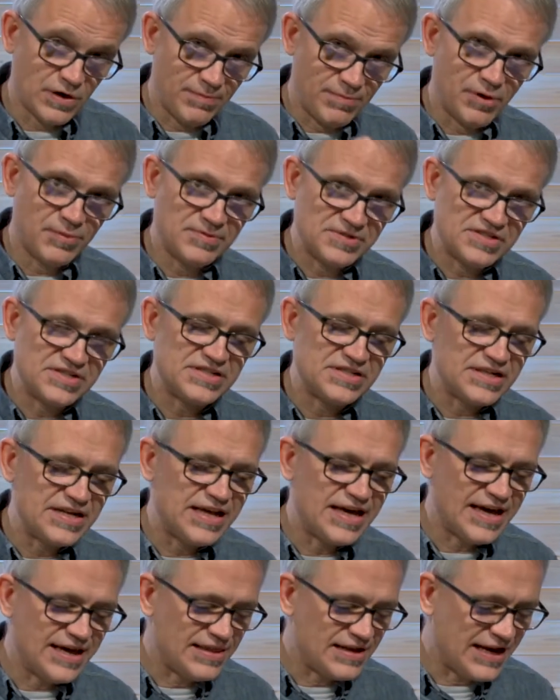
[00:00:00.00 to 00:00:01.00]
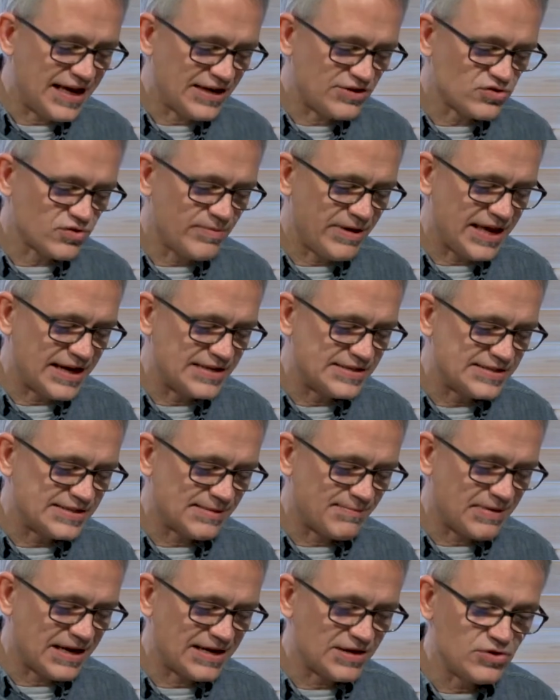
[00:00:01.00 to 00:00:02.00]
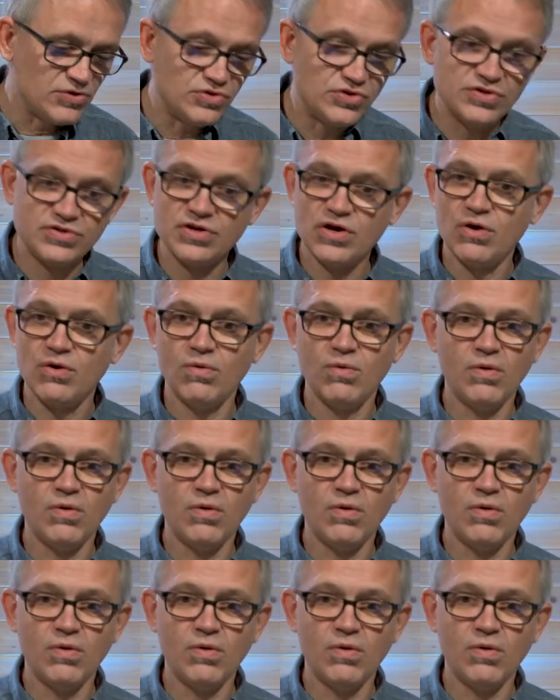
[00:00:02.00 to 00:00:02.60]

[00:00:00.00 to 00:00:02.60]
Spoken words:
our purposes today, the natural man is somebody who just